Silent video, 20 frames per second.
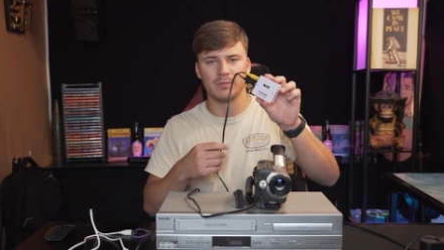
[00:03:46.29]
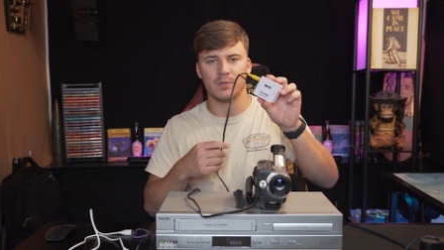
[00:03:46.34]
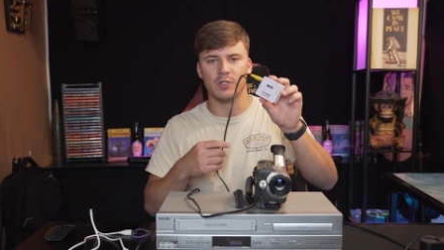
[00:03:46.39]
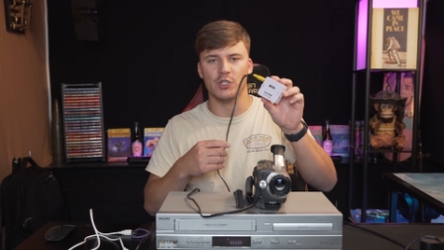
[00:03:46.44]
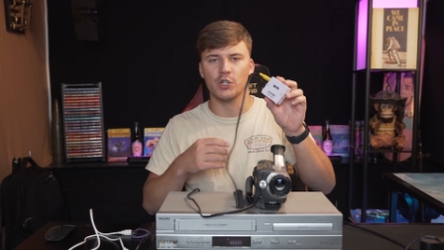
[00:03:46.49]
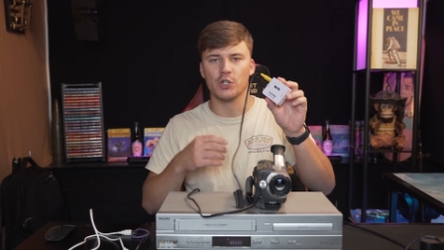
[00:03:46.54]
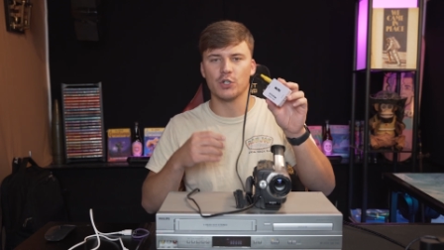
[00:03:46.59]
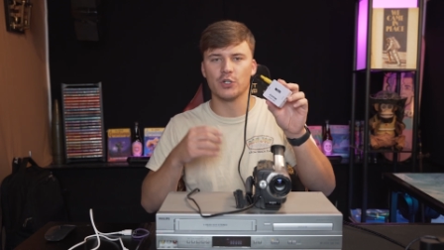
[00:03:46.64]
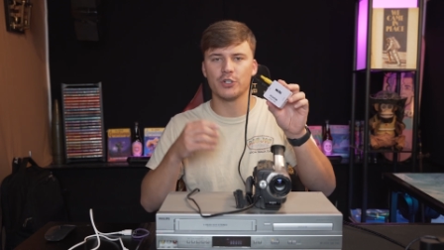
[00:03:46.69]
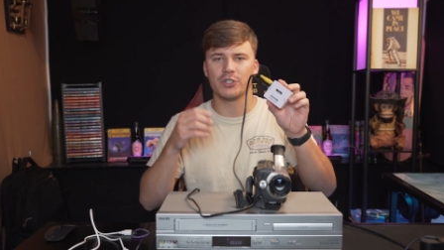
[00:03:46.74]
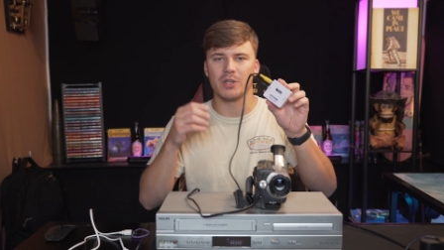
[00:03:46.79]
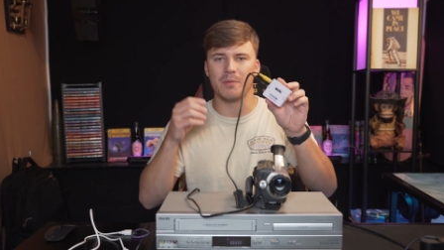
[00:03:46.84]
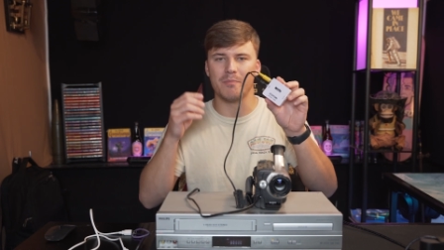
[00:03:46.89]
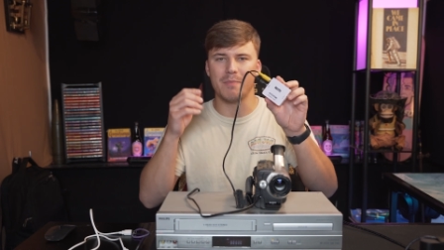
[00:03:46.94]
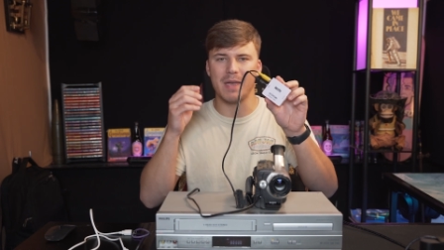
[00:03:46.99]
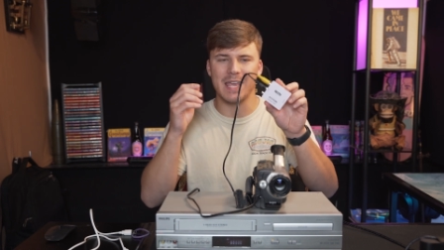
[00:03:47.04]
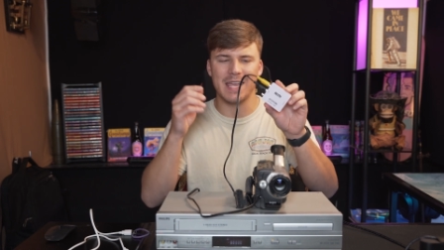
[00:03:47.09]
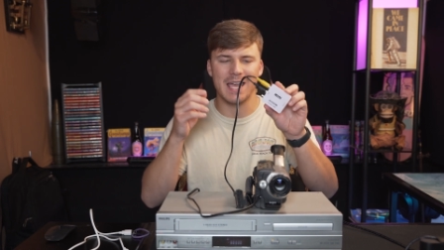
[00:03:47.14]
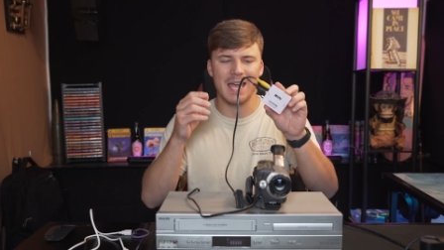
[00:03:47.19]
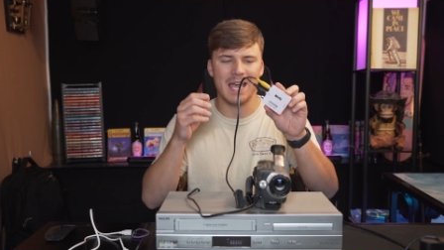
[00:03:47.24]
Yours
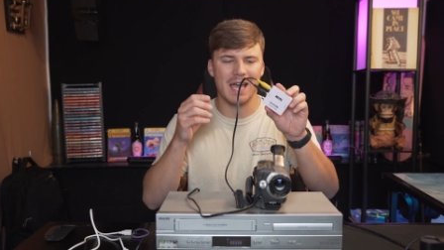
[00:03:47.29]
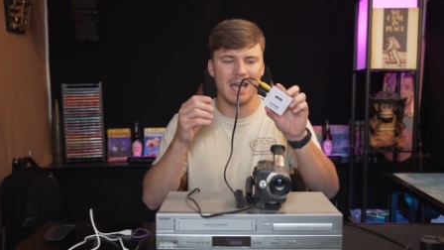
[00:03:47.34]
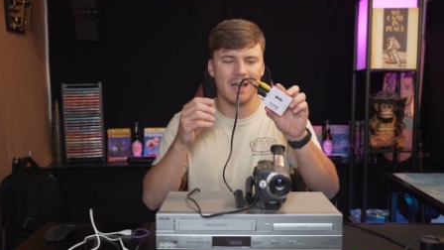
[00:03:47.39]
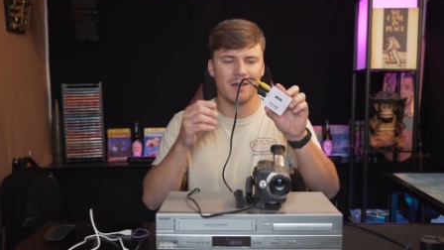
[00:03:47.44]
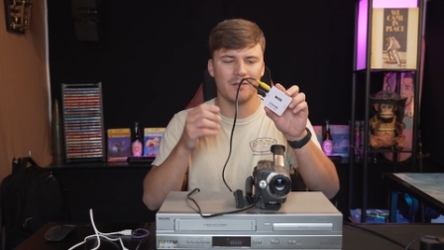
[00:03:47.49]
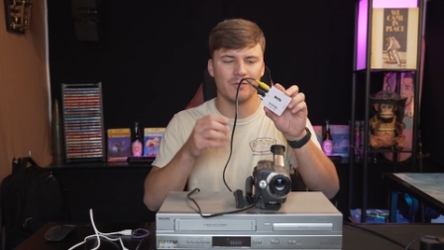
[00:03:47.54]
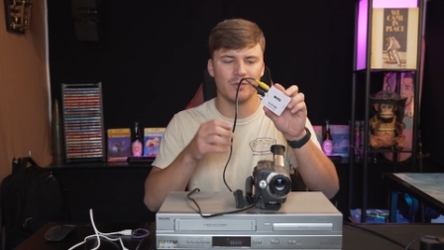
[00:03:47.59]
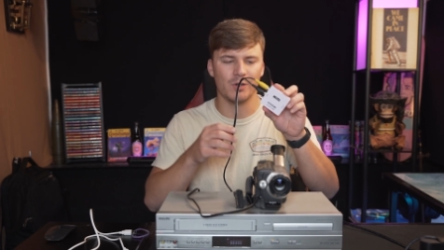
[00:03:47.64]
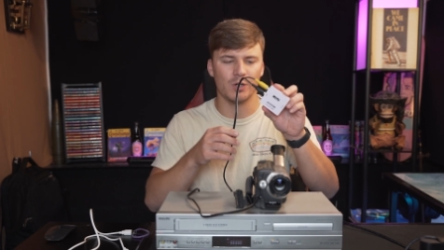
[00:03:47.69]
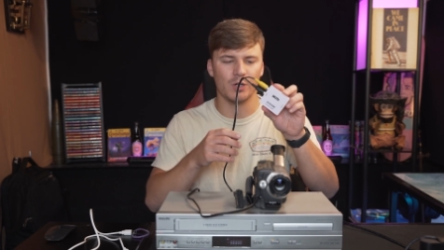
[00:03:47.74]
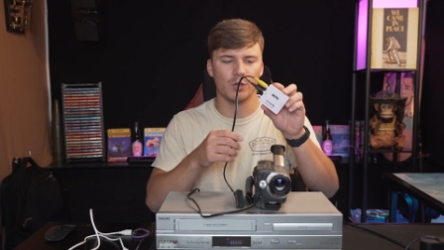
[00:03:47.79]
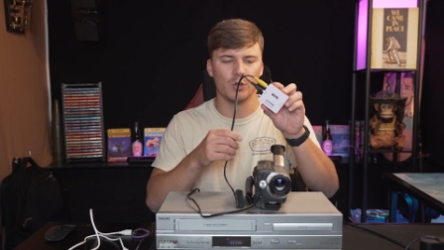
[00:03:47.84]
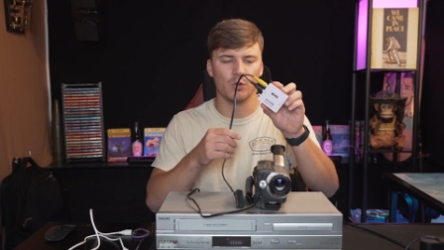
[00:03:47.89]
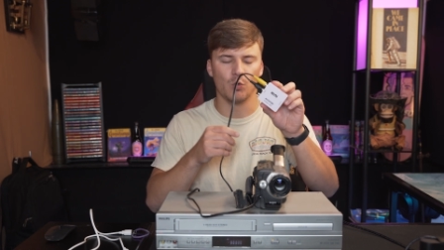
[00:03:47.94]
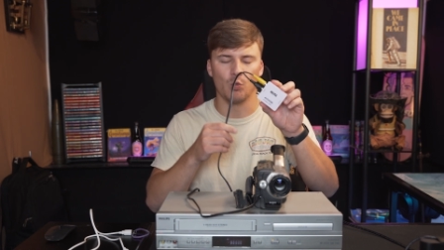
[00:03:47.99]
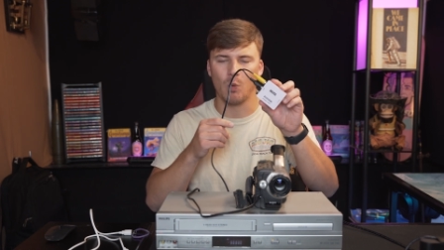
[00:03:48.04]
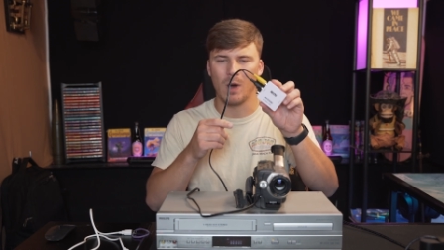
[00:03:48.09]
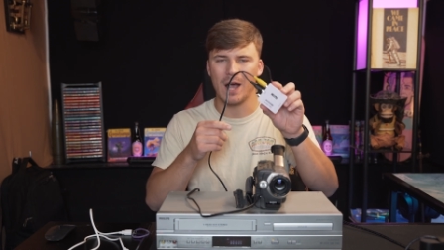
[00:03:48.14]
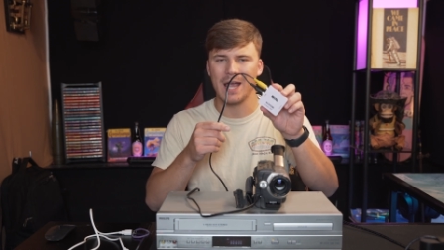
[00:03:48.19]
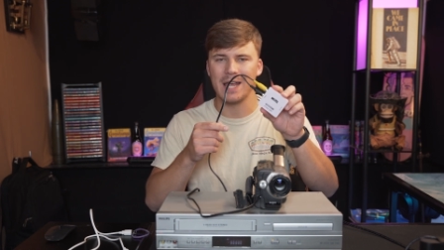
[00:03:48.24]
may have
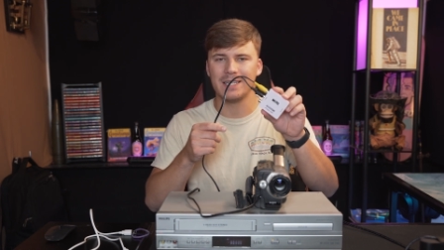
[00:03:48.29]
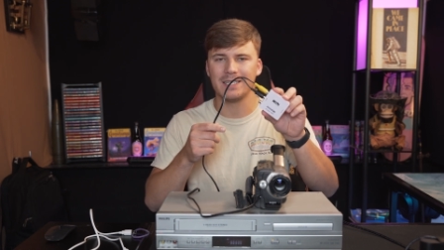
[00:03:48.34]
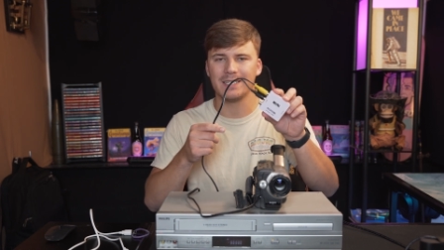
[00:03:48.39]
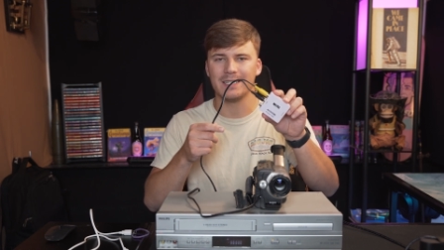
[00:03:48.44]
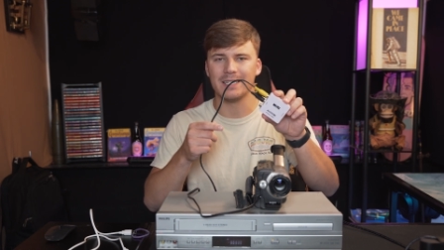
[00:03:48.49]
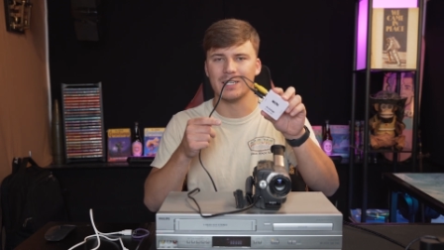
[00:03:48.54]
white